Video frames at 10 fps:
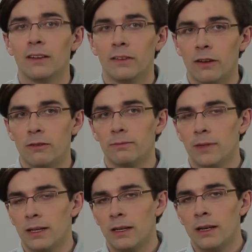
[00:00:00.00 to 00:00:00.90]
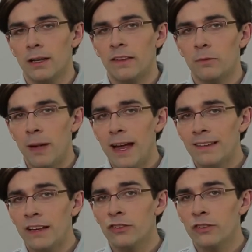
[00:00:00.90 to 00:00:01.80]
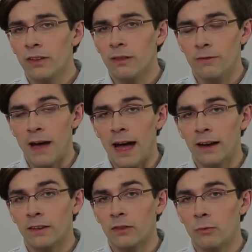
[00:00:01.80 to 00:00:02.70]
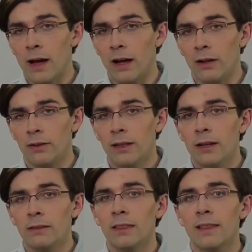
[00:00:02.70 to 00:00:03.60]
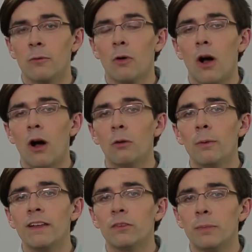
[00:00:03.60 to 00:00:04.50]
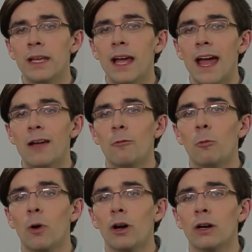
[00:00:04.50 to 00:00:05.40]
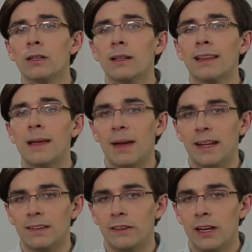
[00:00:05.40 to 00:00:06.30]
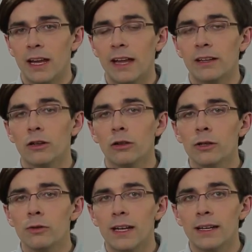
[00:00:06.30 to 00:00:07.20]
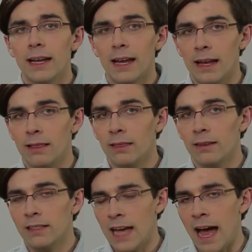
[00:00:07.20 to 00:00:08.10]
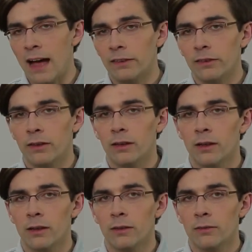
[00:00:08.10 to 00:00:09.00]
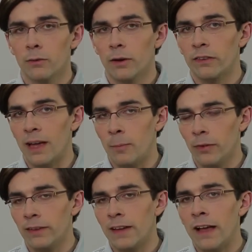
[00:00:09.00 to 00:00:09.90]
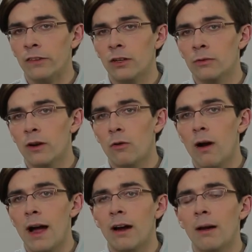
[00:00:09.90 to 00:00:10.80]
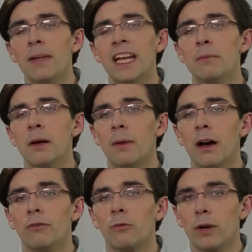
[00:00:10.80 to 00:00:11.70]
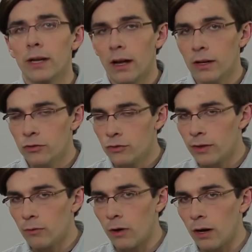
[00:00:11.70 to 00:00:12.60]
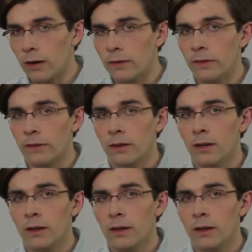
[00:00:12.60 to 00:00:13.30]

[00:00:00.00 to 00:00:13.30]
So let's pay attention to the fact as well that there will always be a word limit included in the task. For example, the task could require a minimum of 100 words.